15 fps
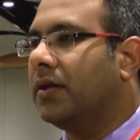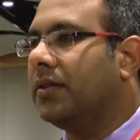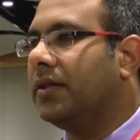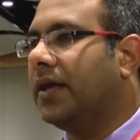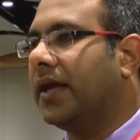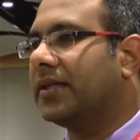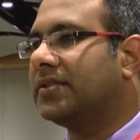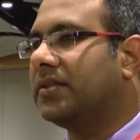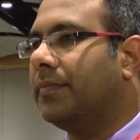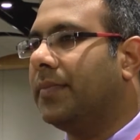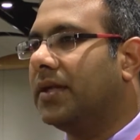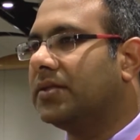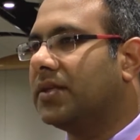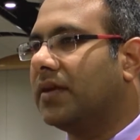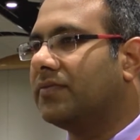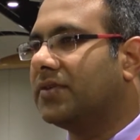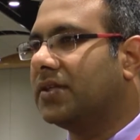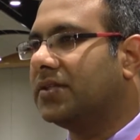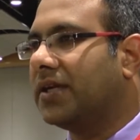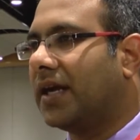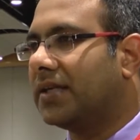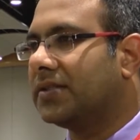the estimates have
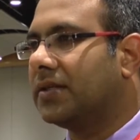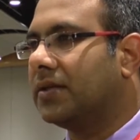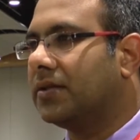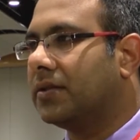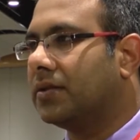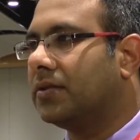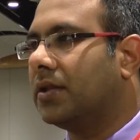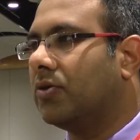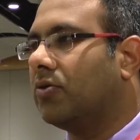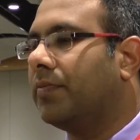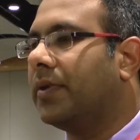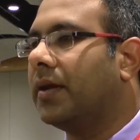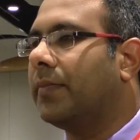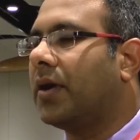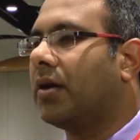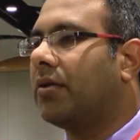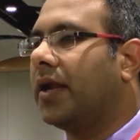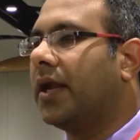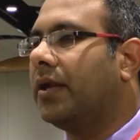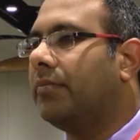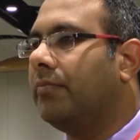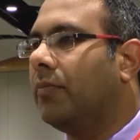suggested that there would be
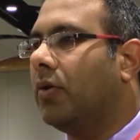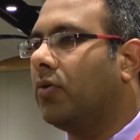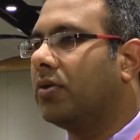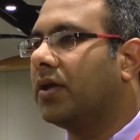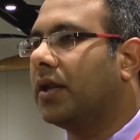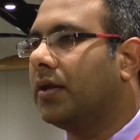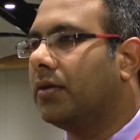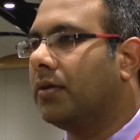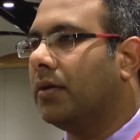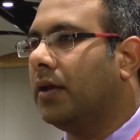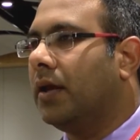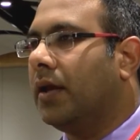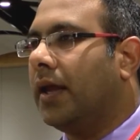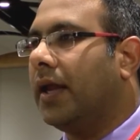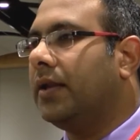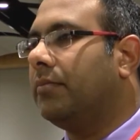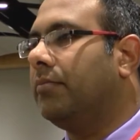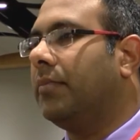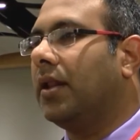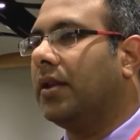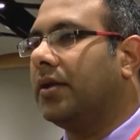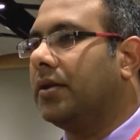more than 8
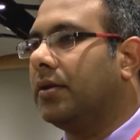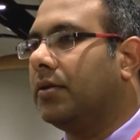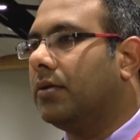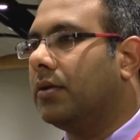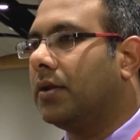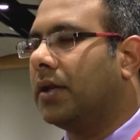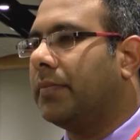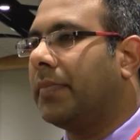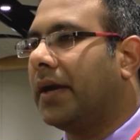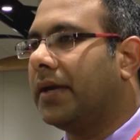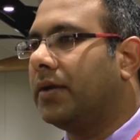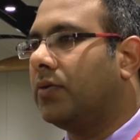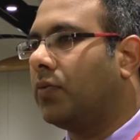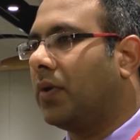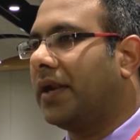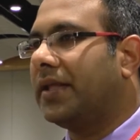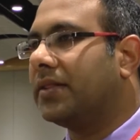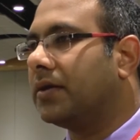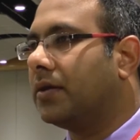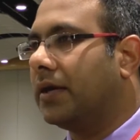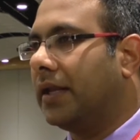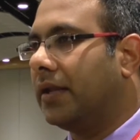million by
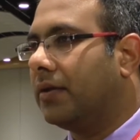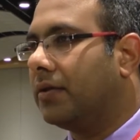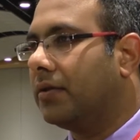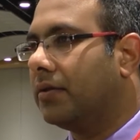2030.